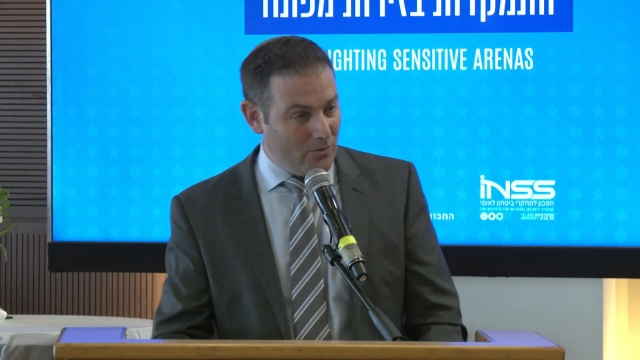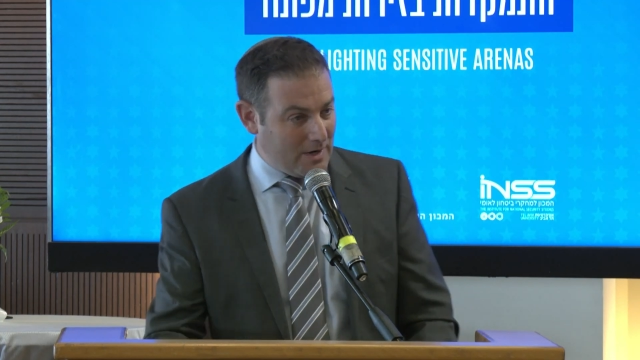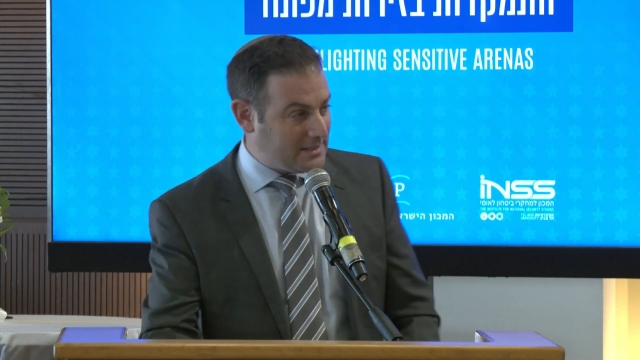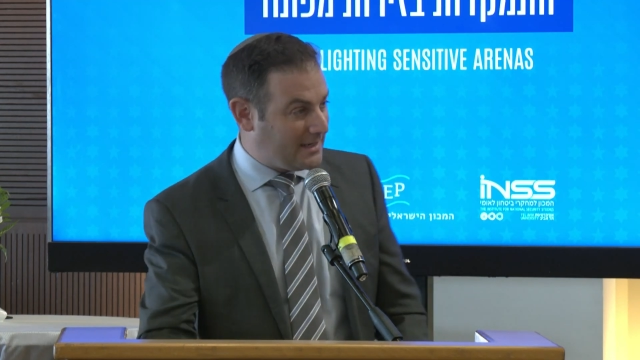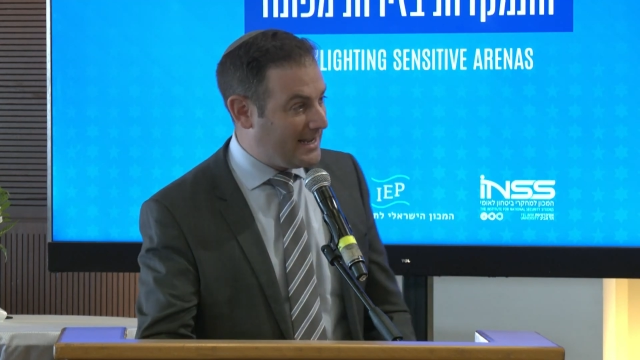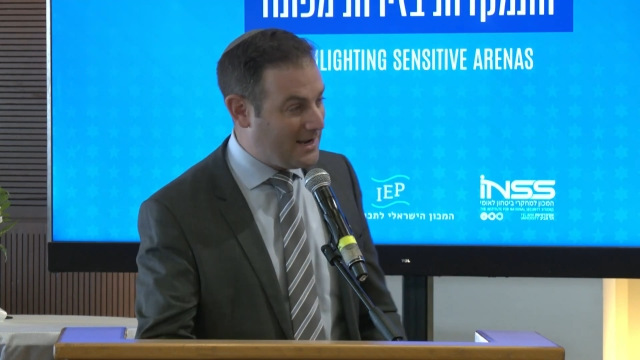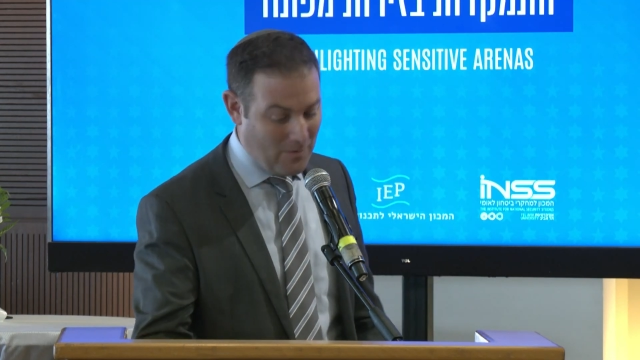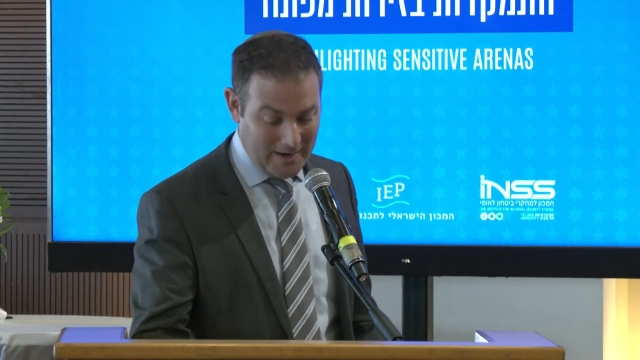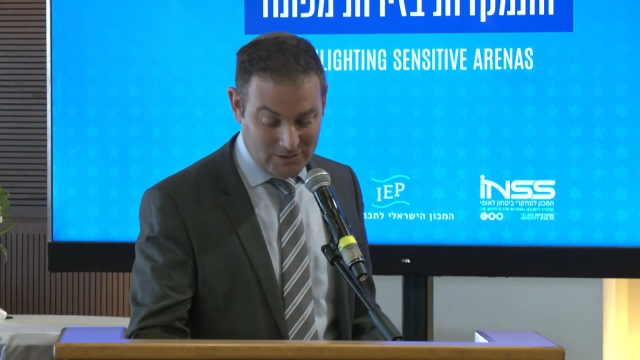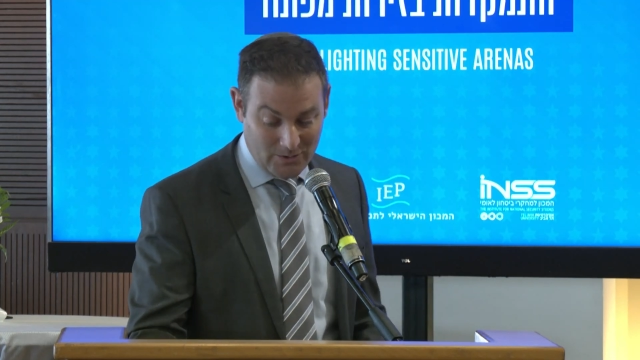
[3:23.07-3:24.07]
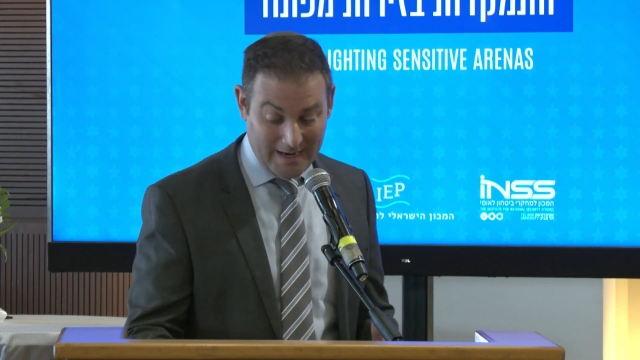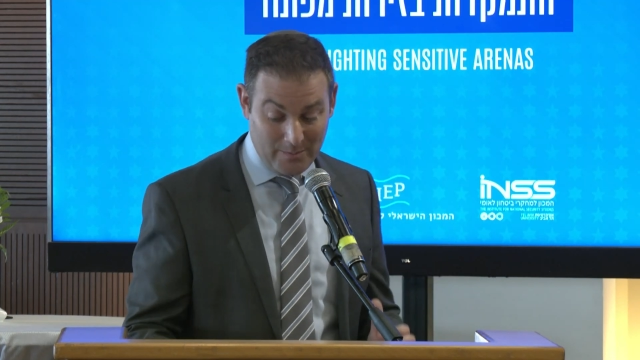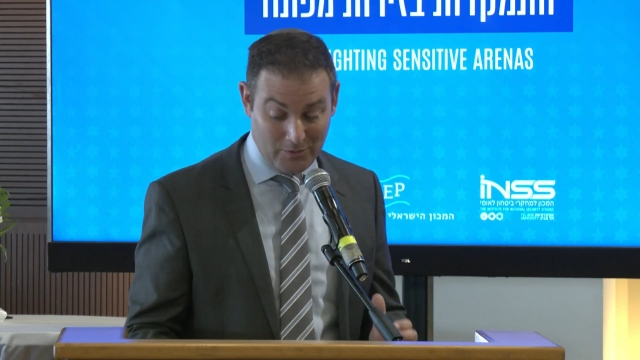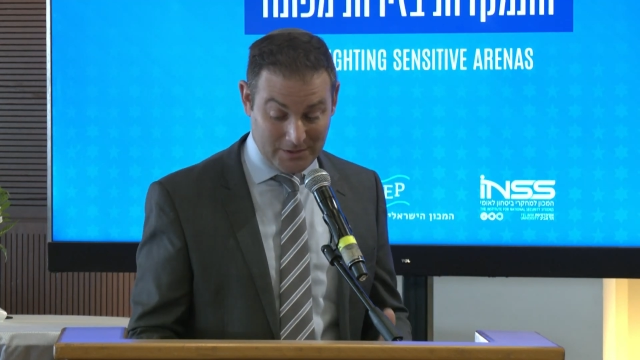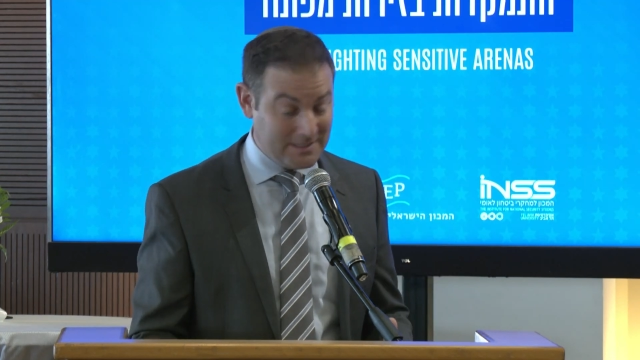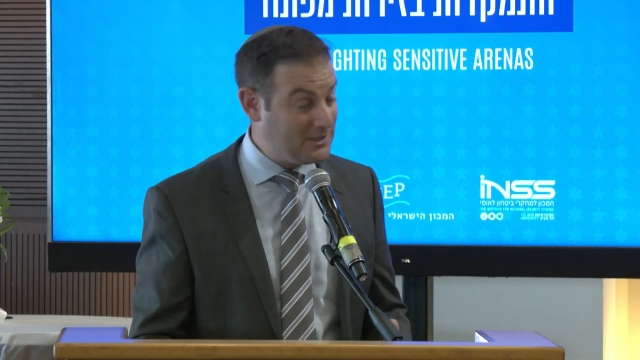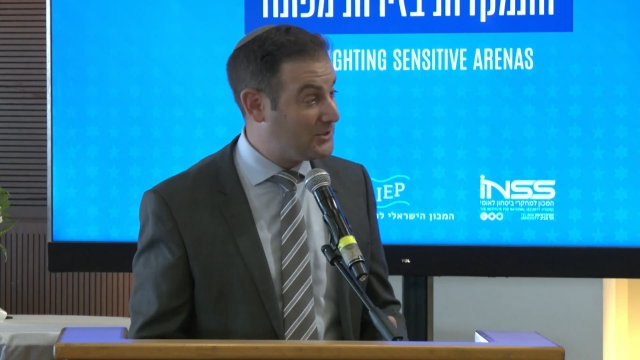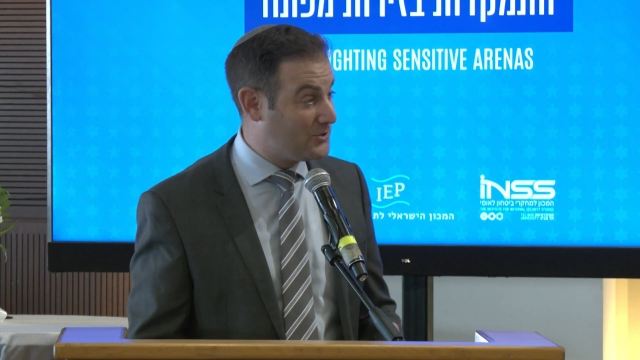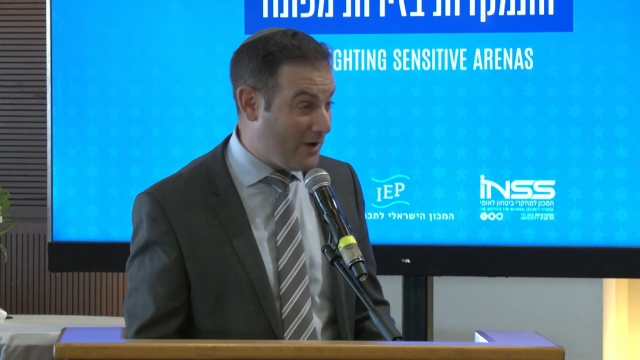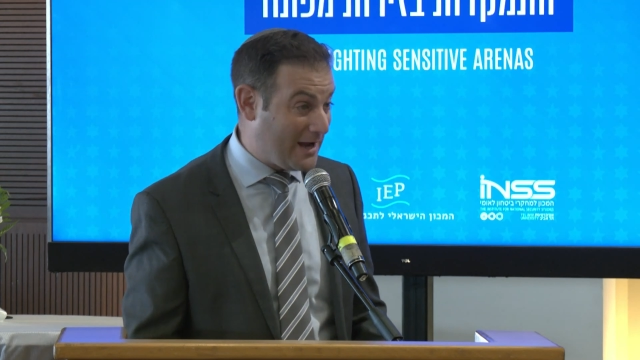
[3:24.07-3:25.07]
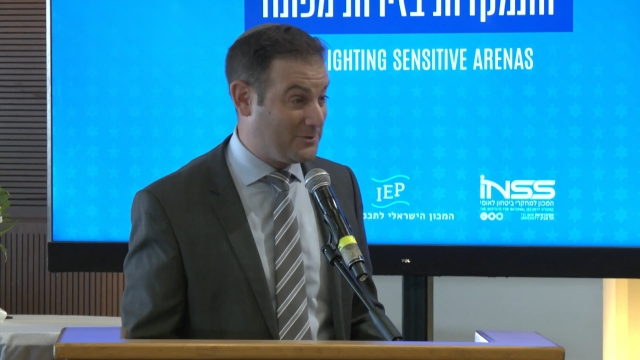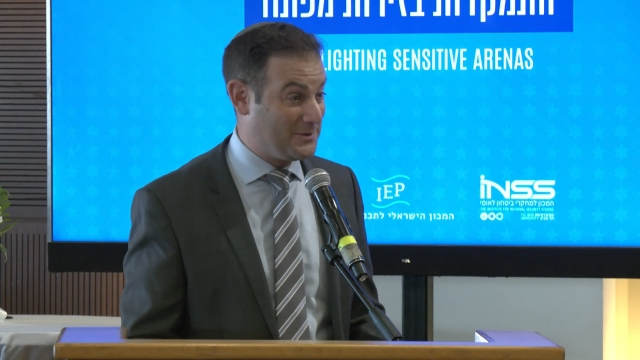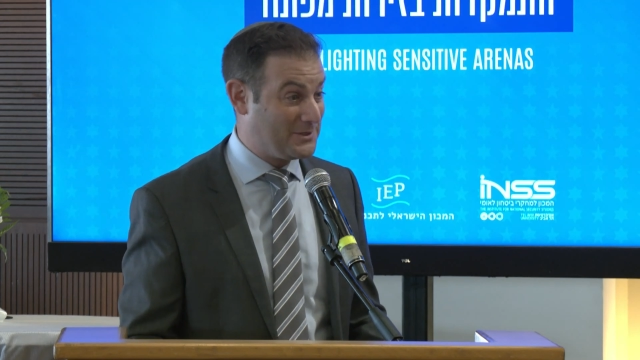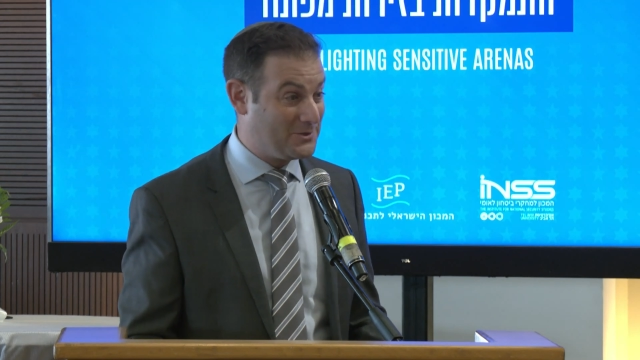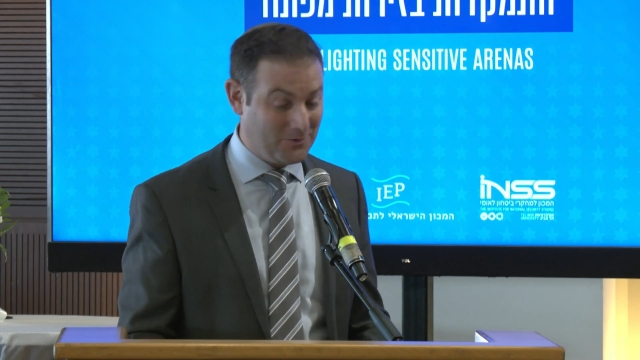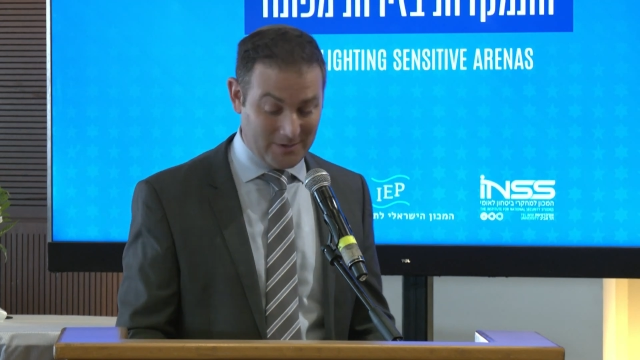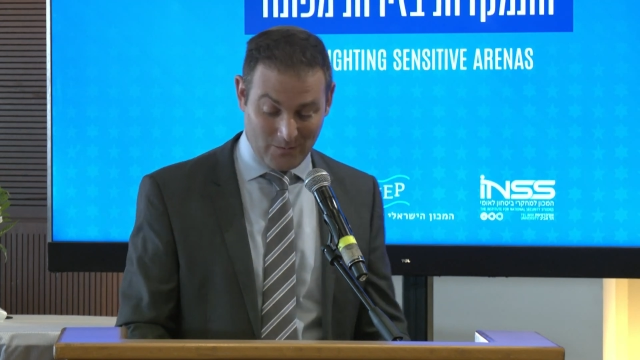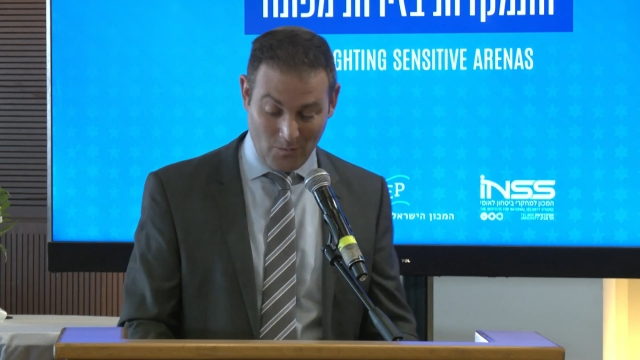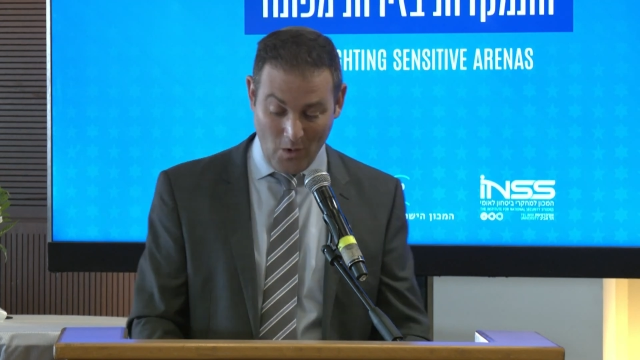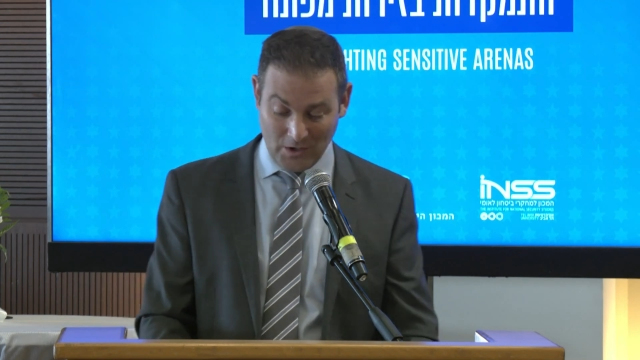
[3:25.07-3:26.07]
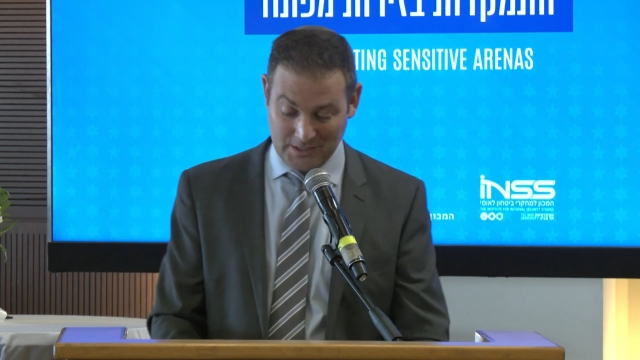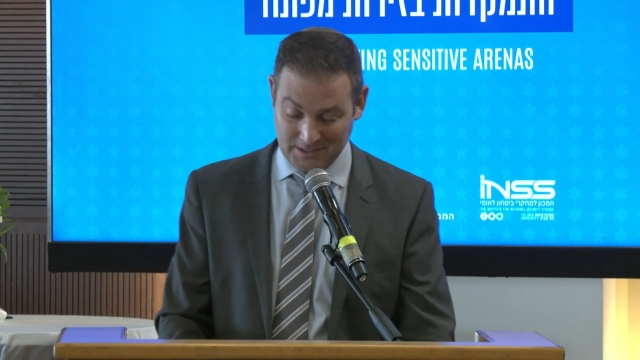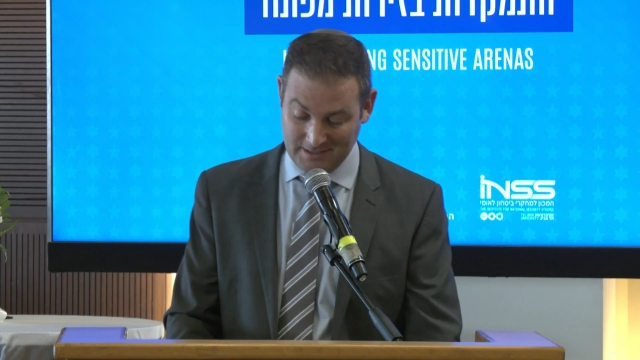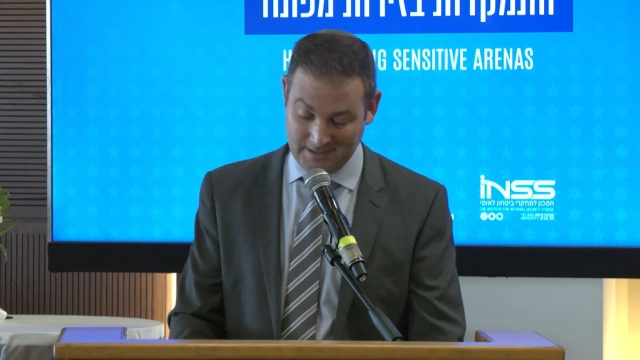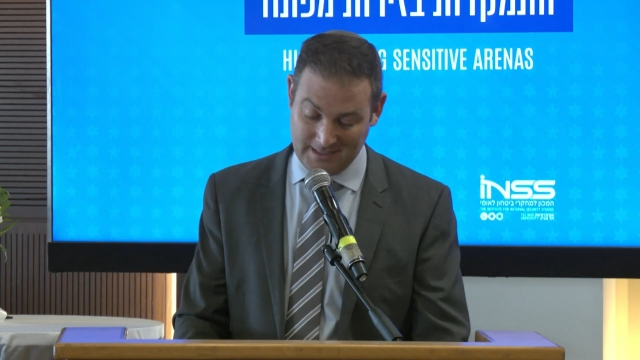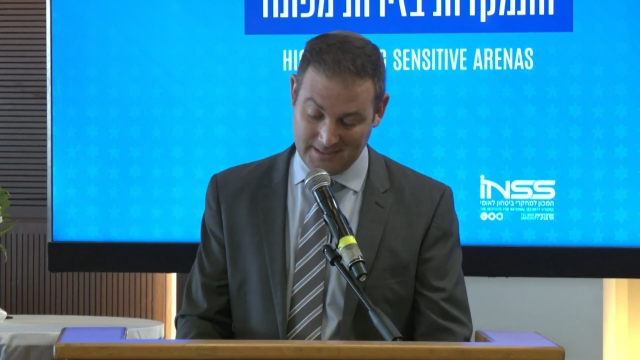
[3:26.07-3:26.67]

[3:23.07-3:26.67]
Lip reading: Recently, he went to a prestigious graduate school in Washington,